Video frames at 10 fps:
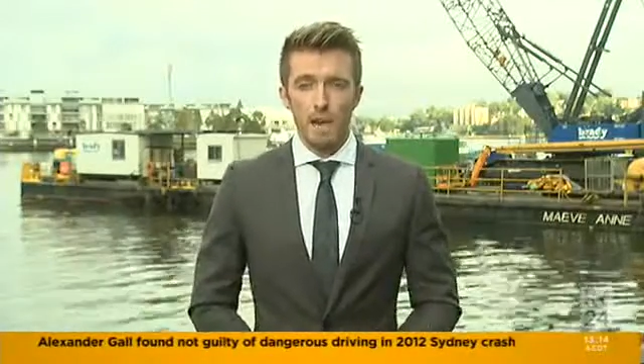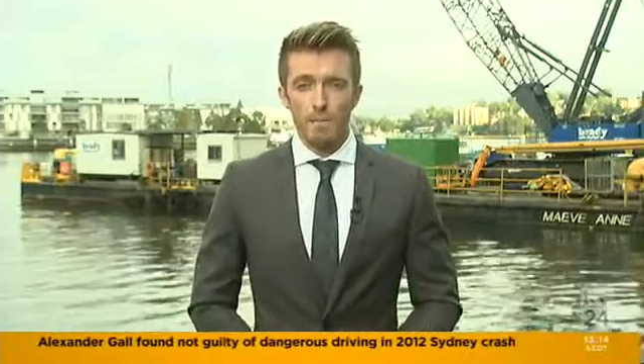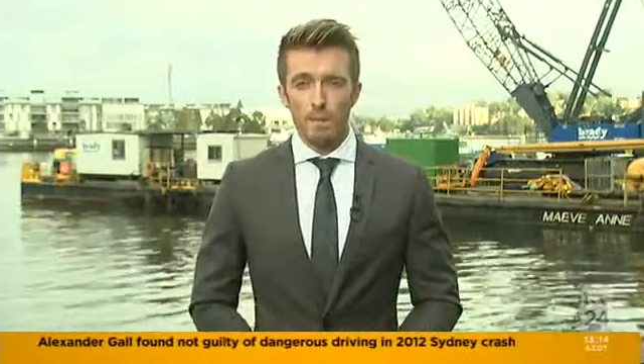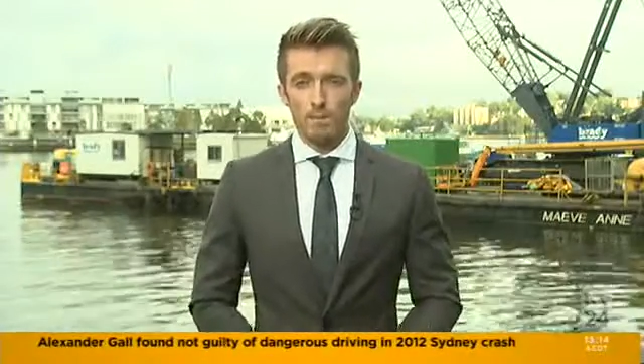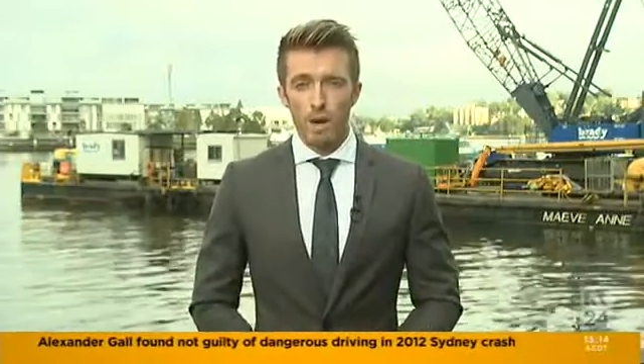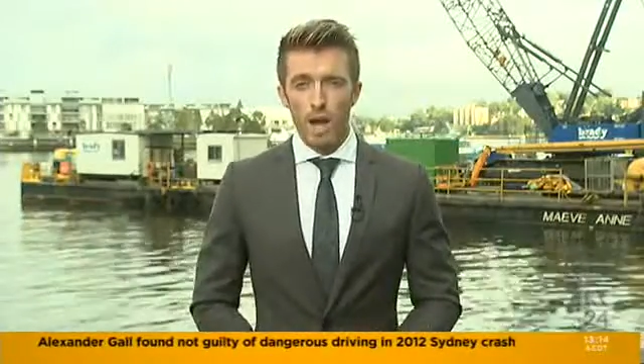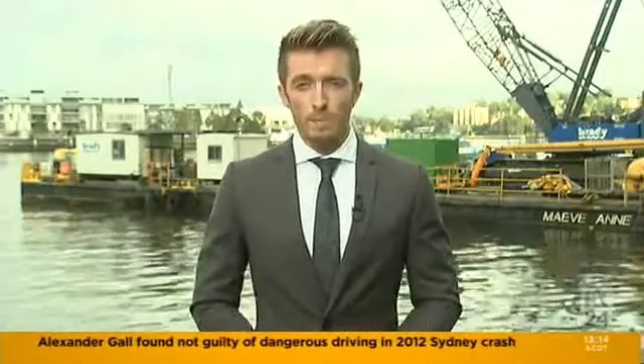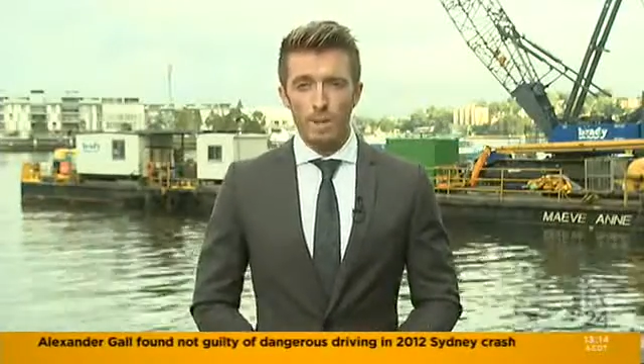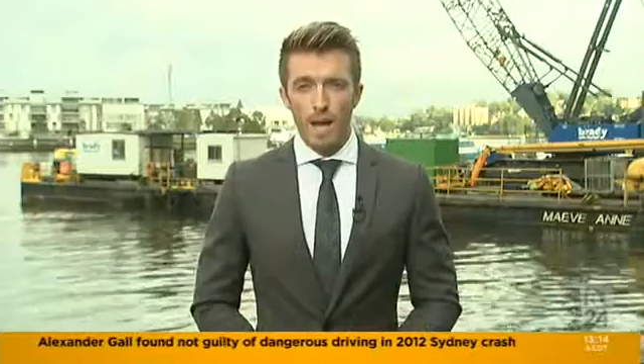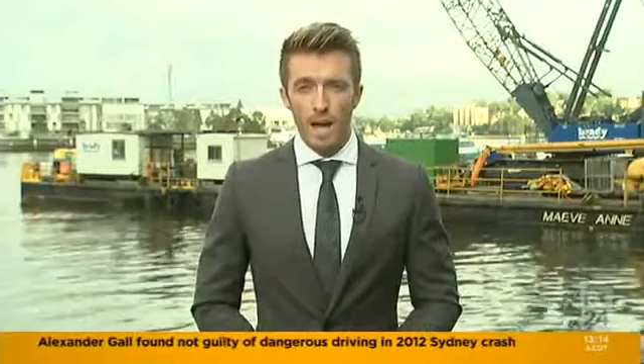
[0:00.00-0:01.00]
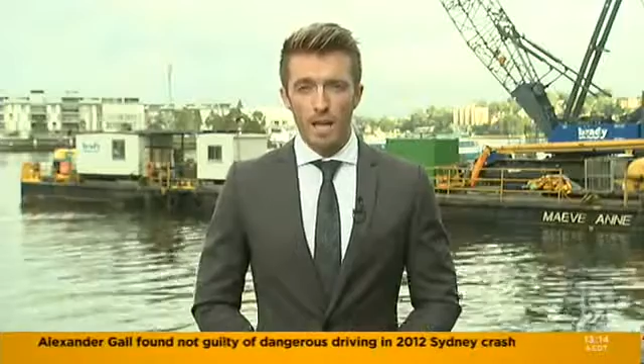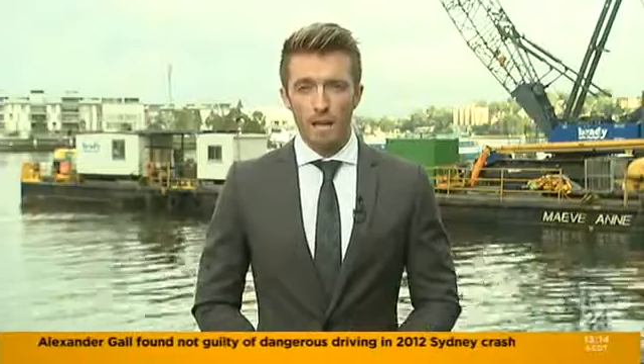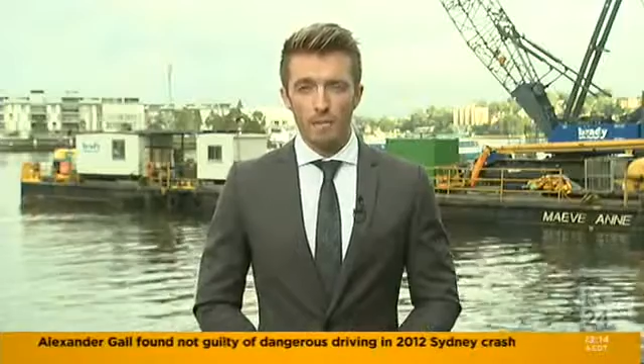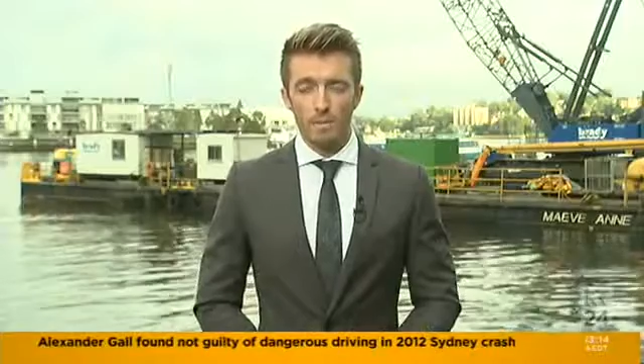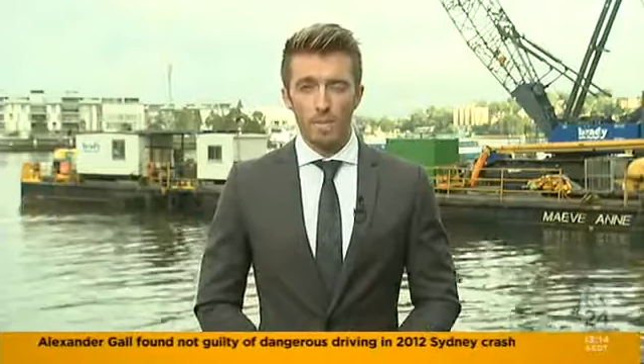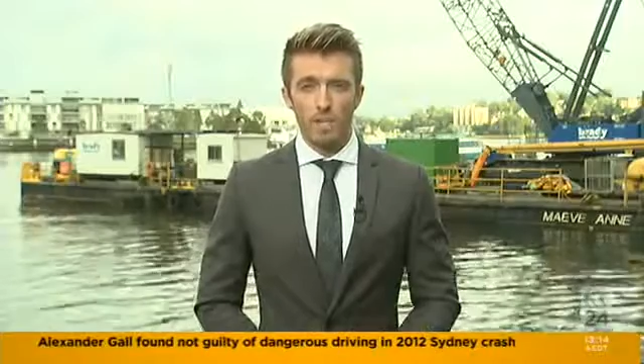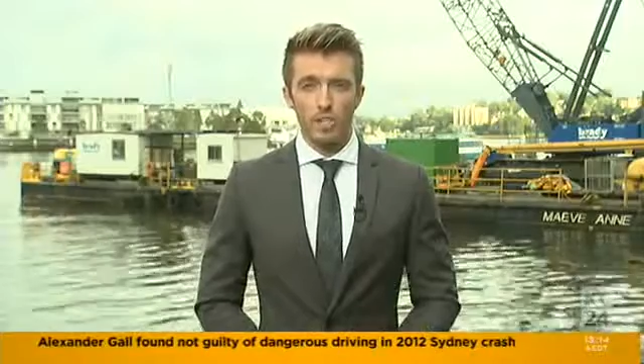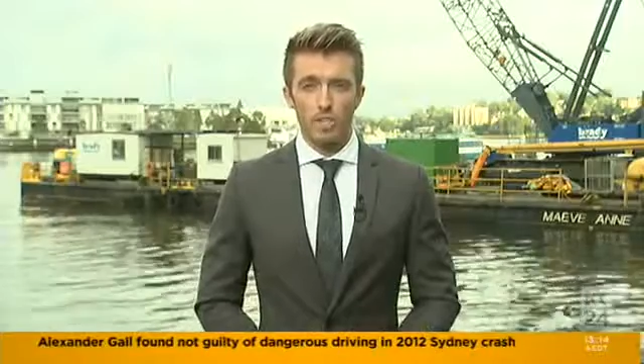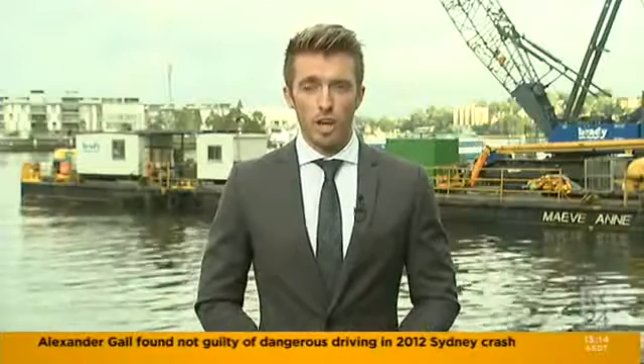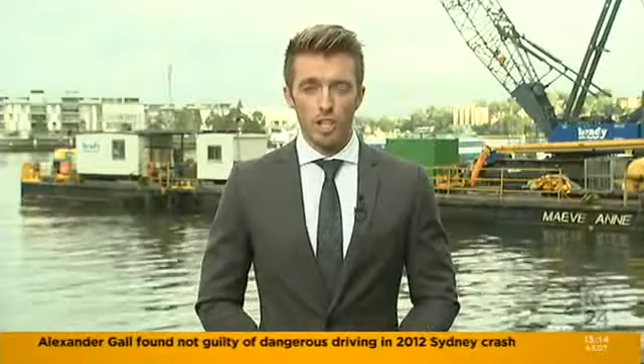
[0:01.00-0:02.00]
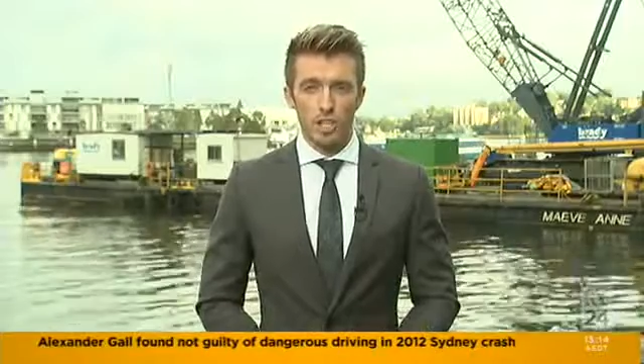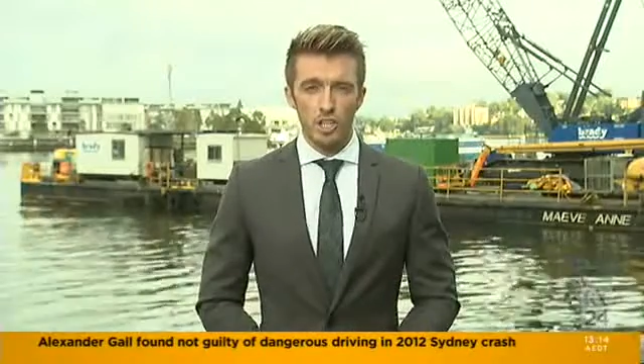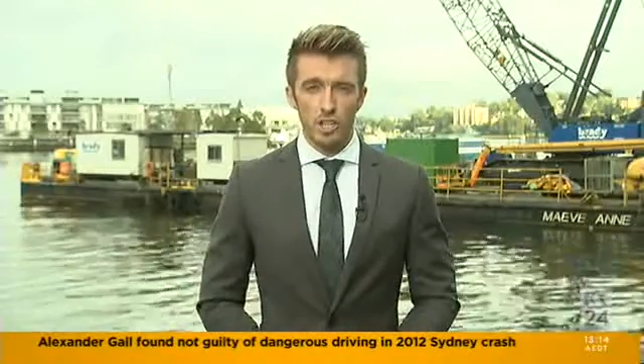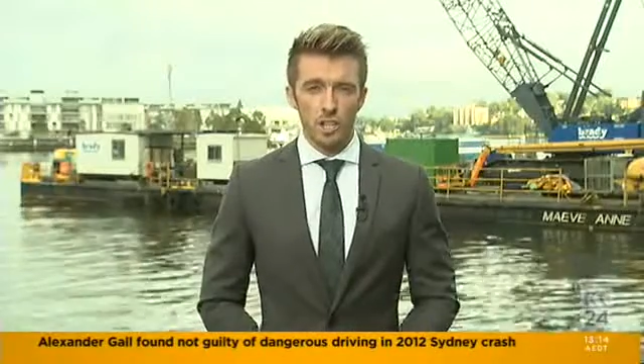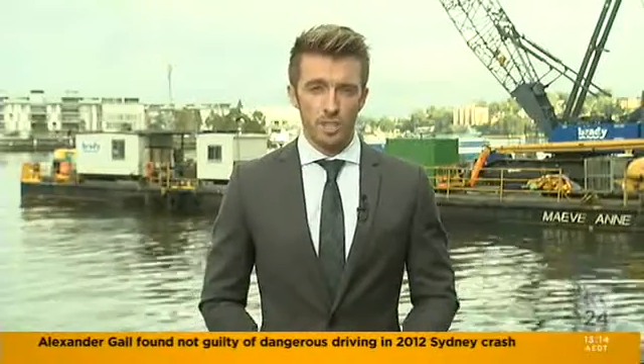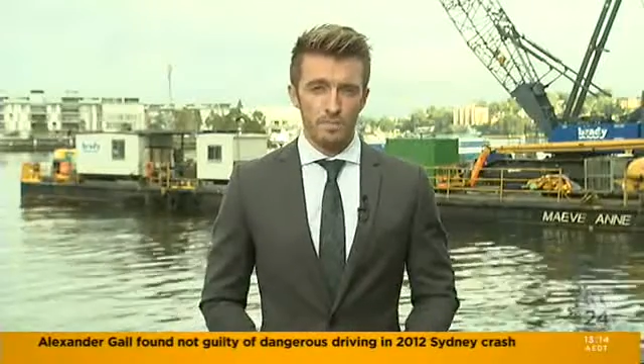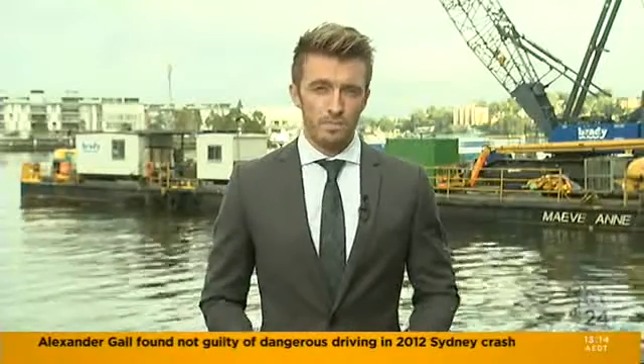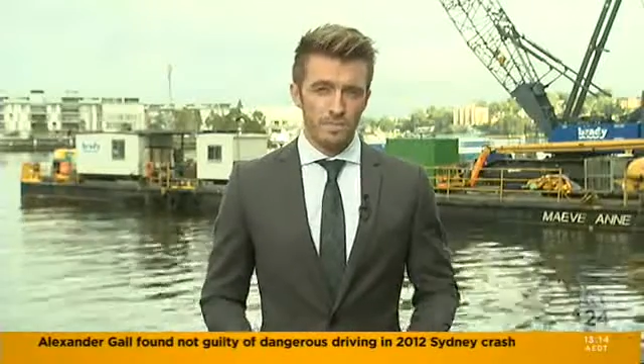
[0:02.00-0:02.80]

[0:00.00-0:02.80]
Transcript: But Brian Parker from the Construction Union